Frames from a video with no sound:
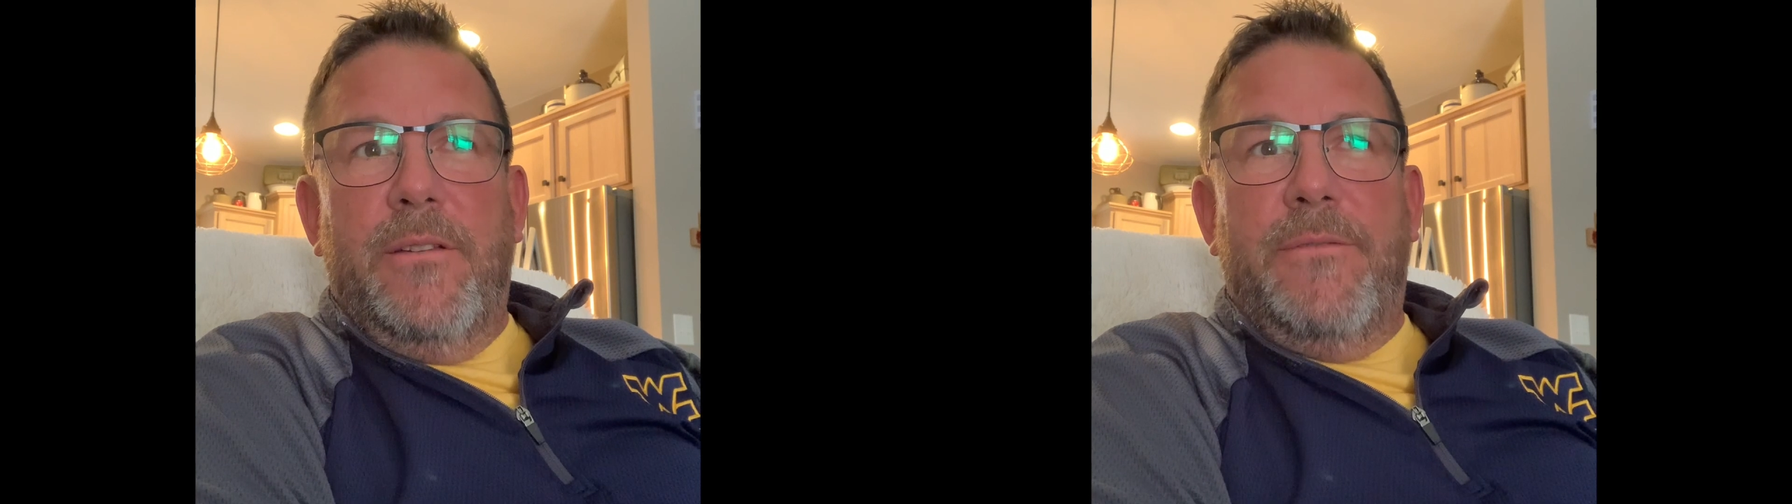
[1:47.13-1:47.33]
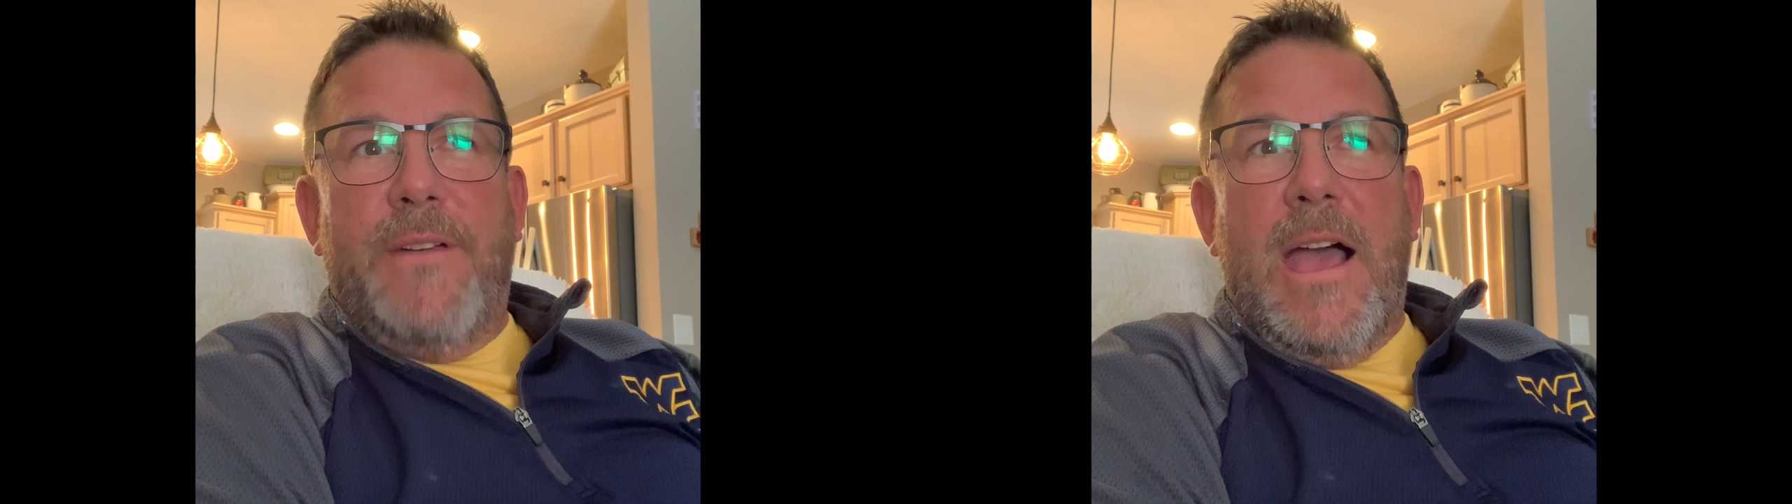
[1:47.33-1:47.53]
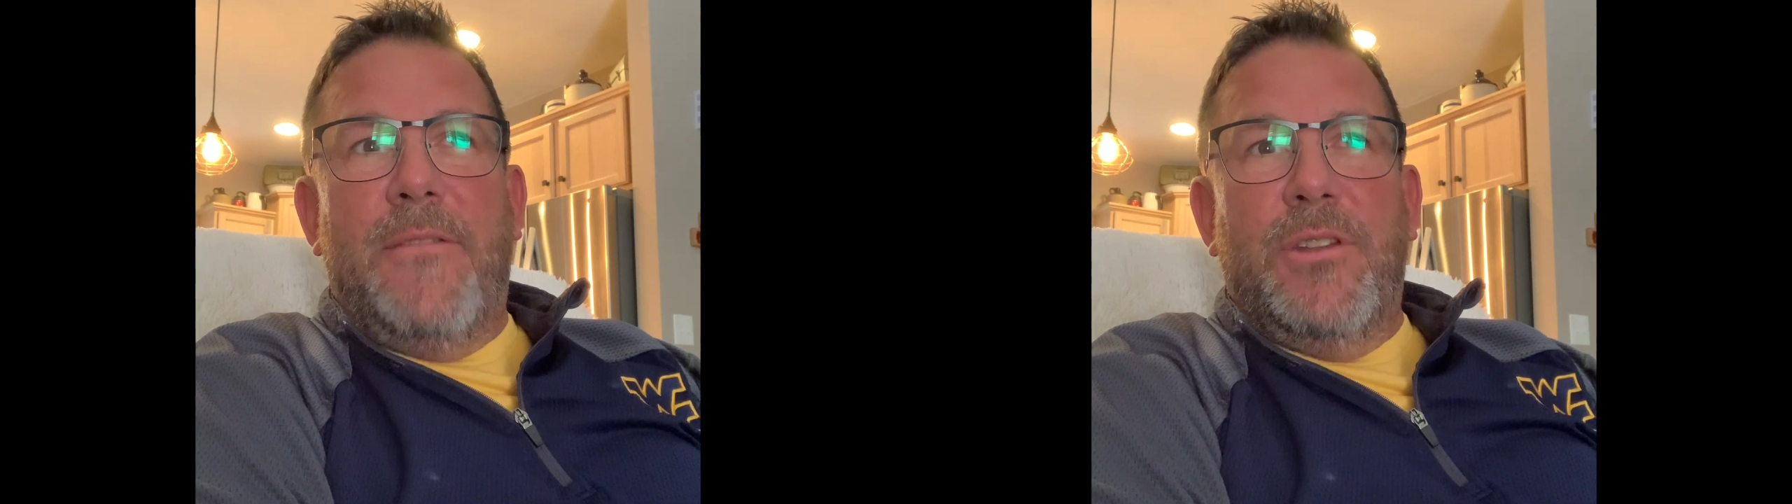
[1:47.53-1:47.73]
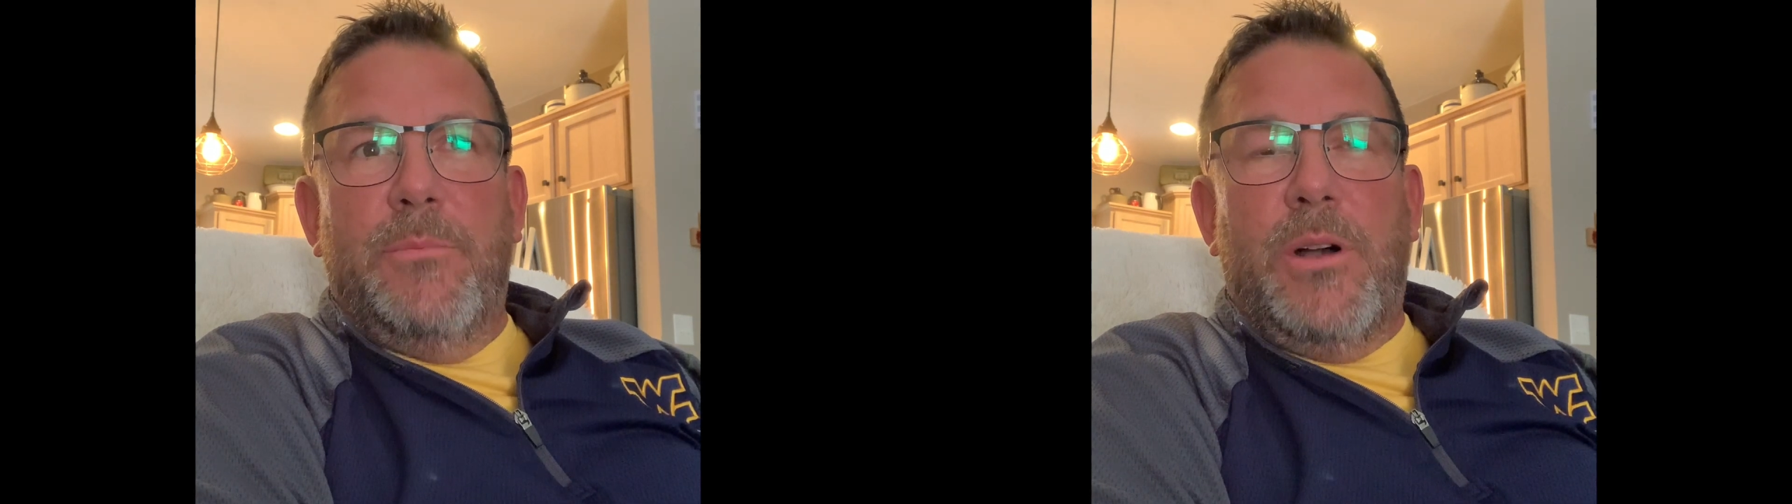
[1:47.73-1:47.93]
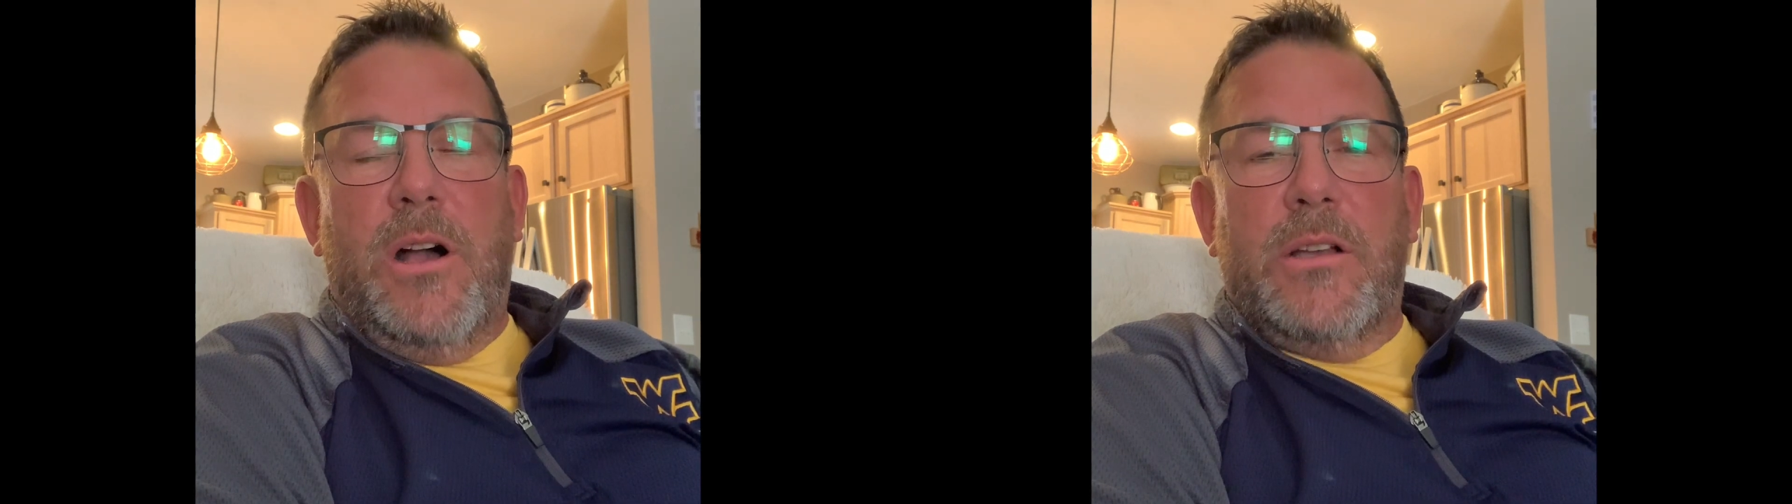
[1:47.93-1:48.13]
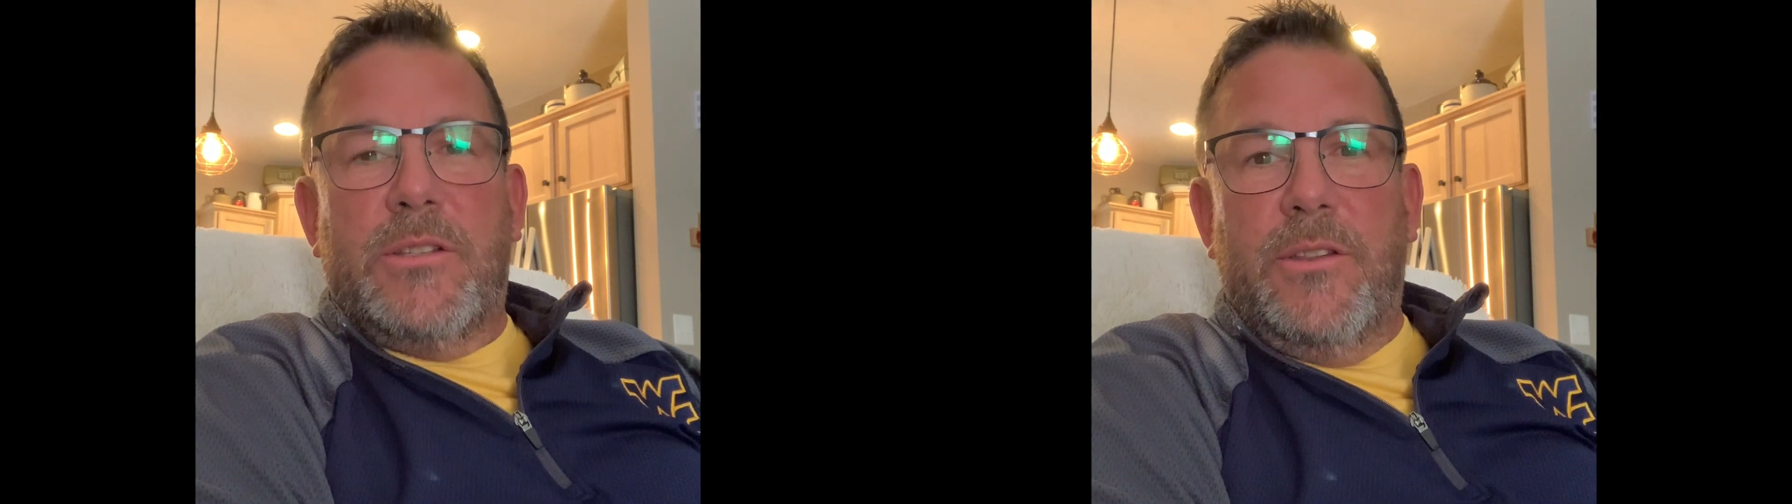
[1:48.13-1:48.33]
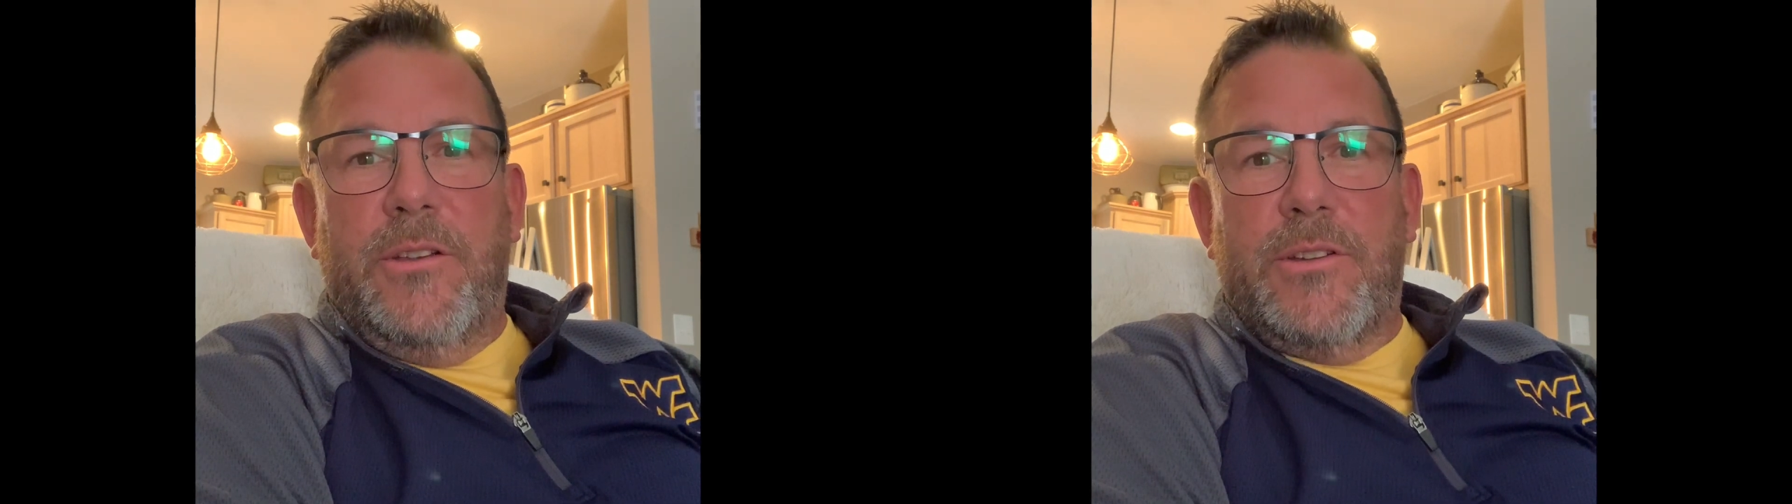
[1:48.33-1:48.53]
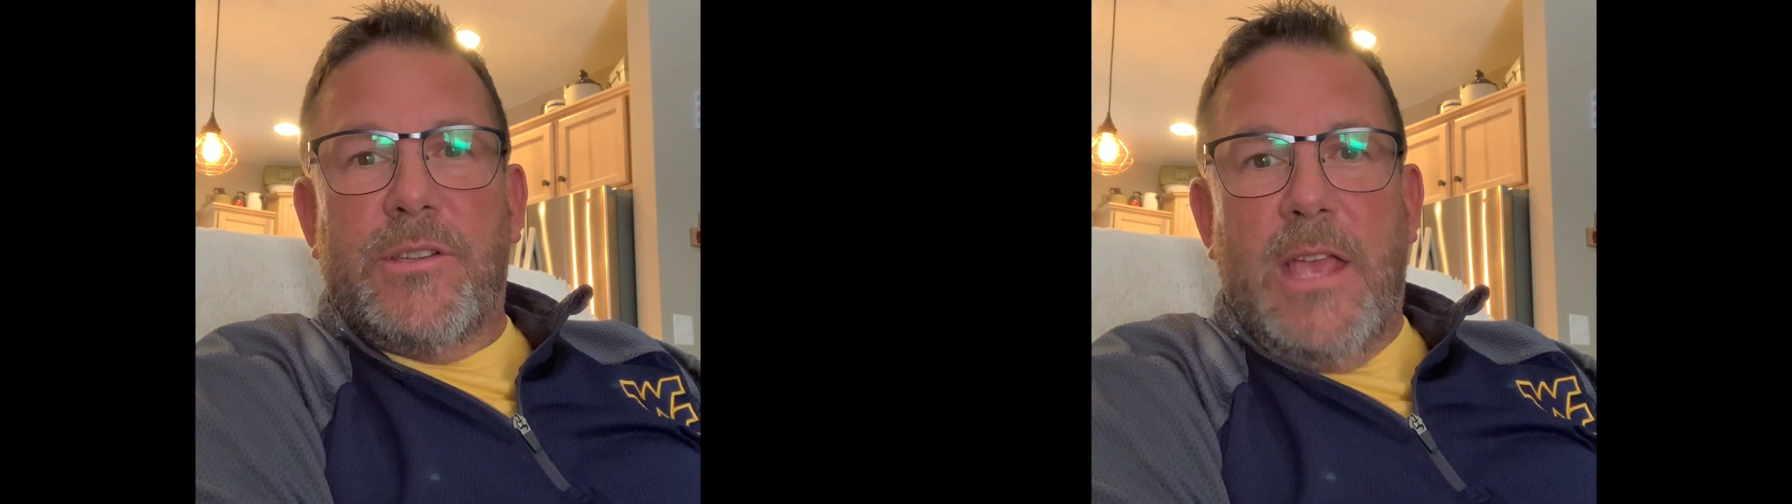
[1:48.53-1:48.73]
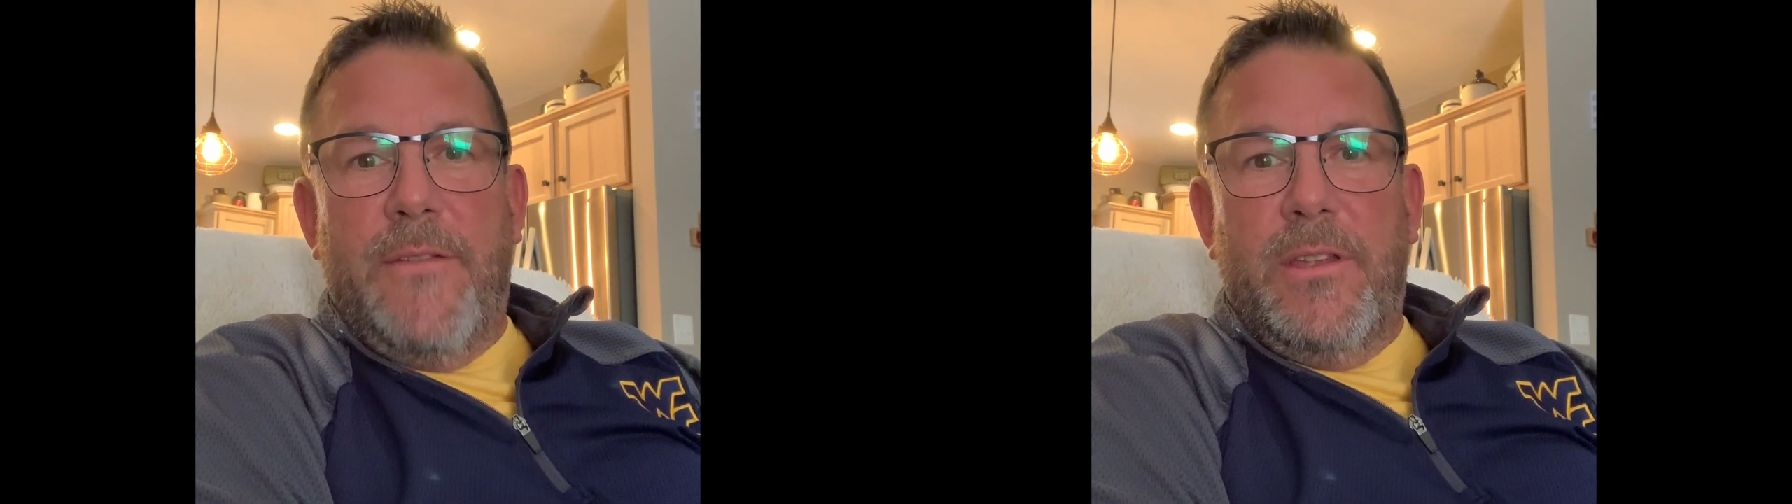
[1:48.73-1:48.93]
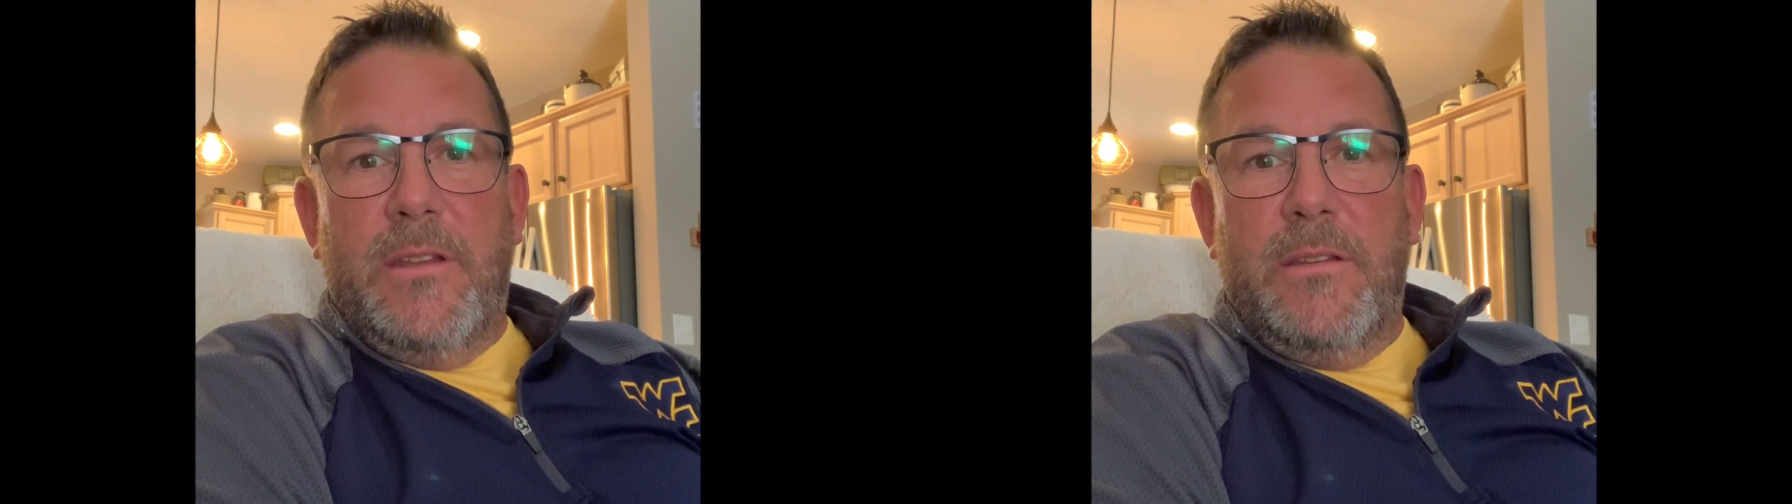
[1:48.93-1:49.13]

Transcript: five in the box to their seven.